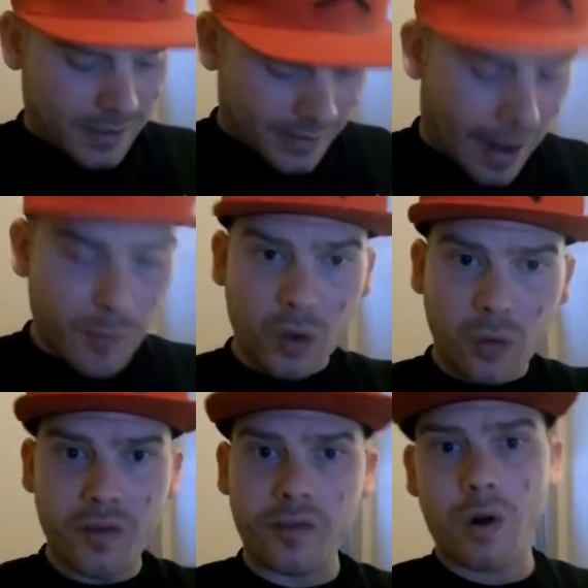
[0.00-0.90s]
temple
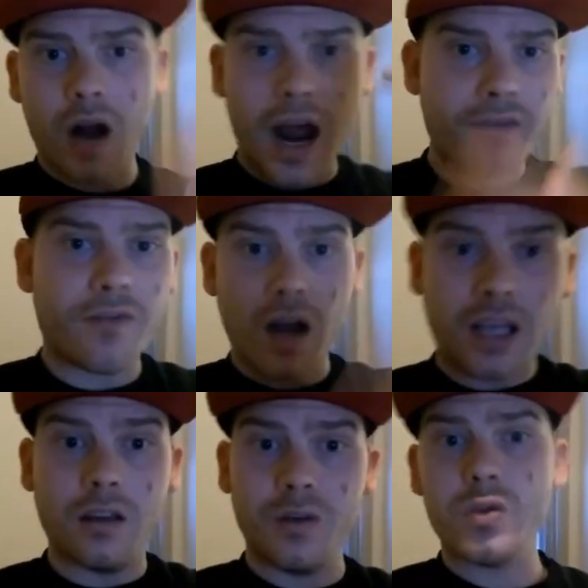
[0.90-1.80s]
before I
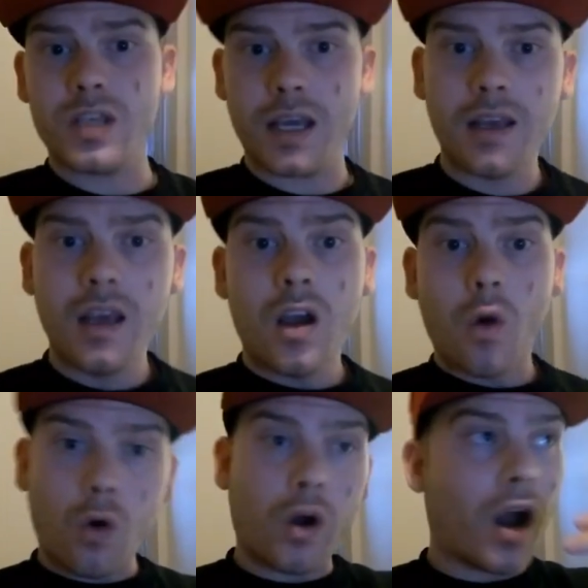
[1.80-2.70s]
fucking lose it,
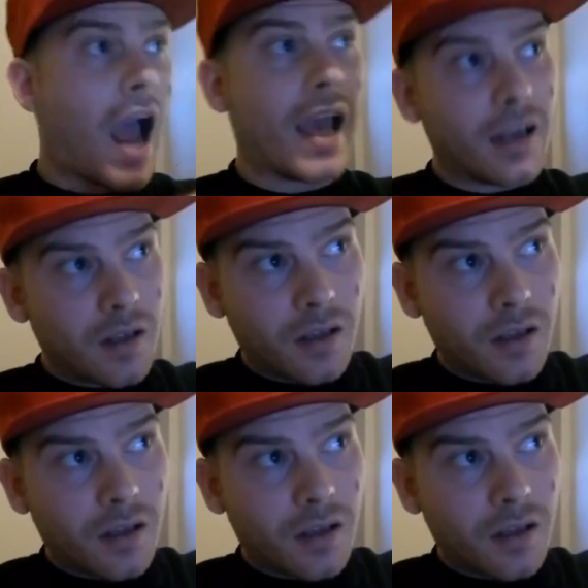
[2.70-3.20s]
or I